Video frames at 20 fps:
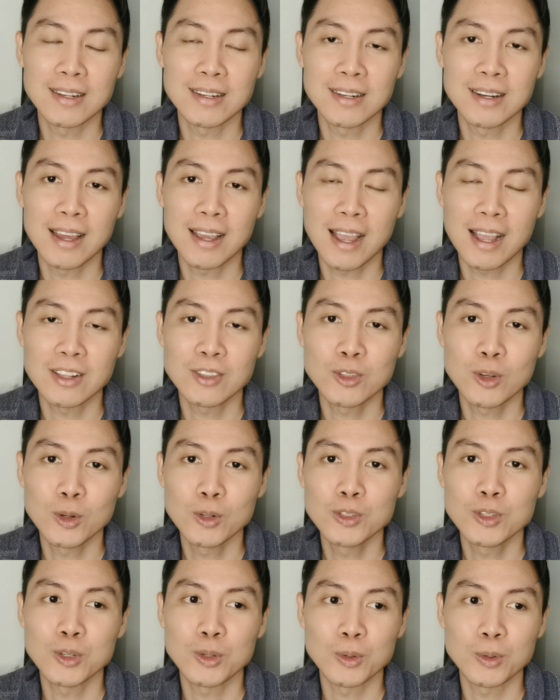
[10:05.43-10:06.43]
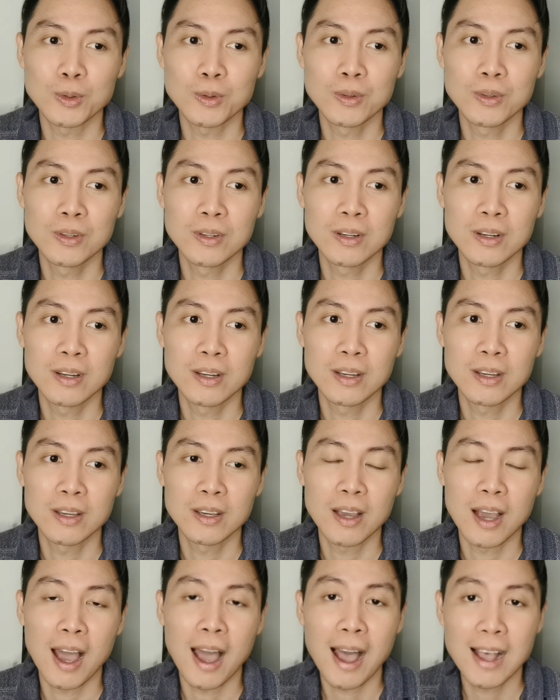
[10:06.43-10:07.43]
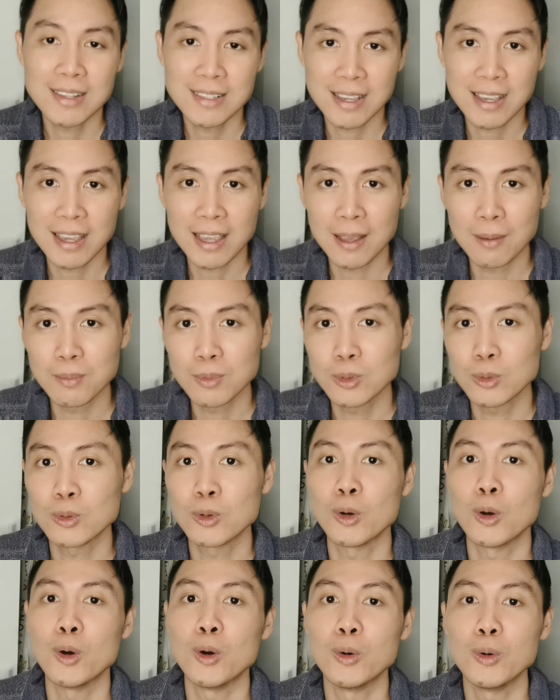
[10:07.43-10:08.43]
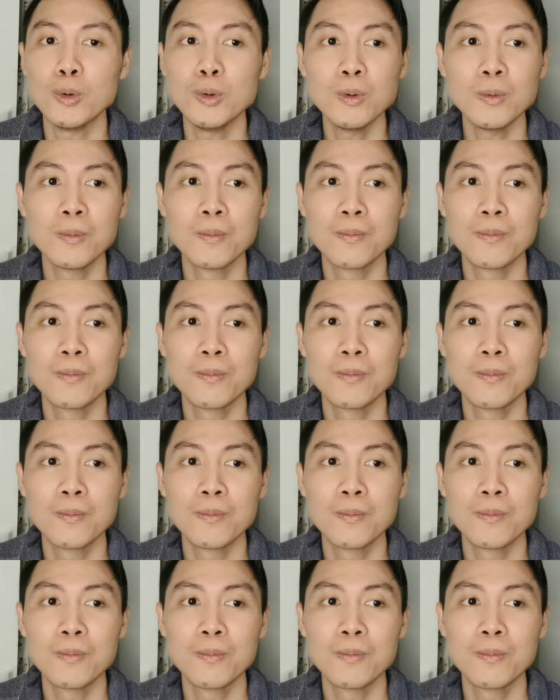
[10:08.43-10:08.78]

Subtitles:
like I told you, asking him to go